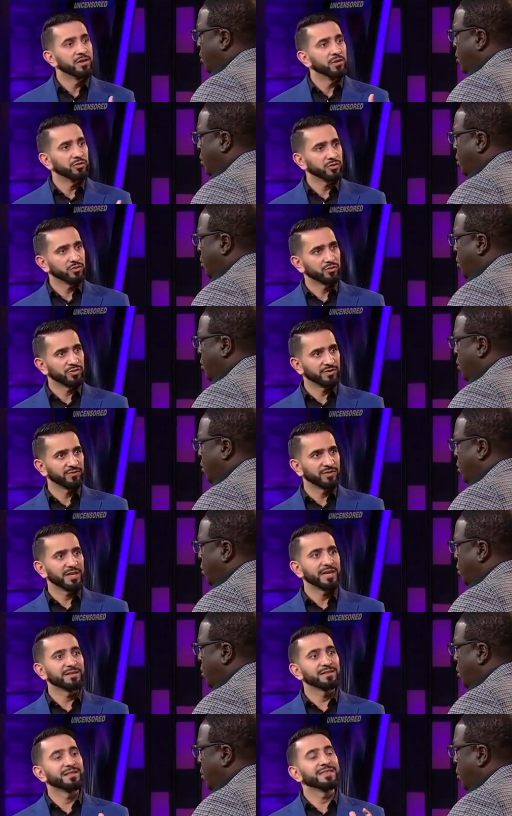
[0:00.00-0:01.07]
Speaker 1: those sorts of
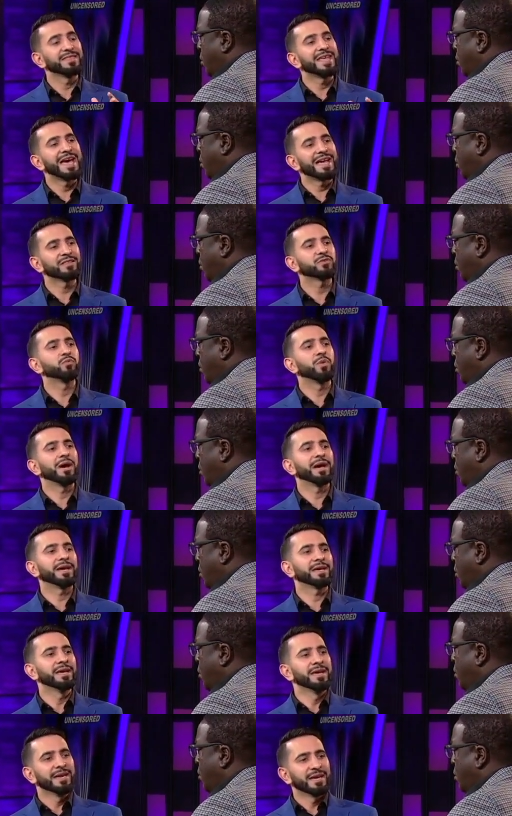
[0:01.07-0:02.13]
things, and that's
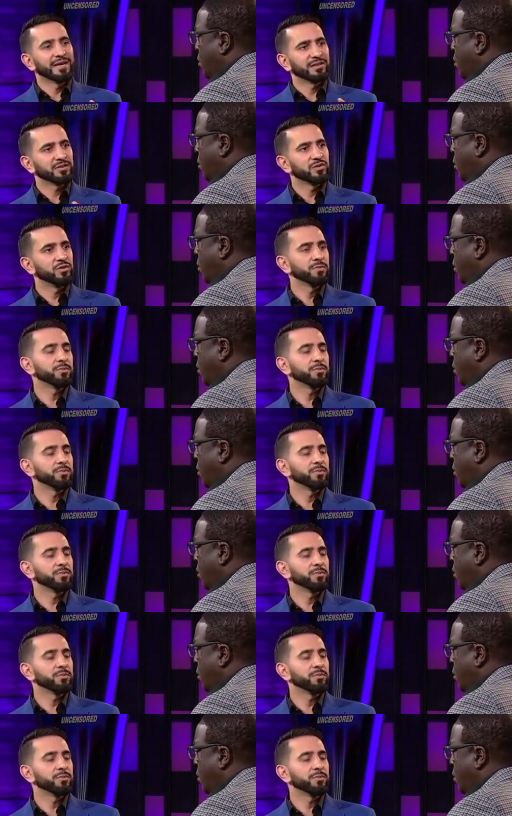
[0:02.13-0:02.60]
why it's so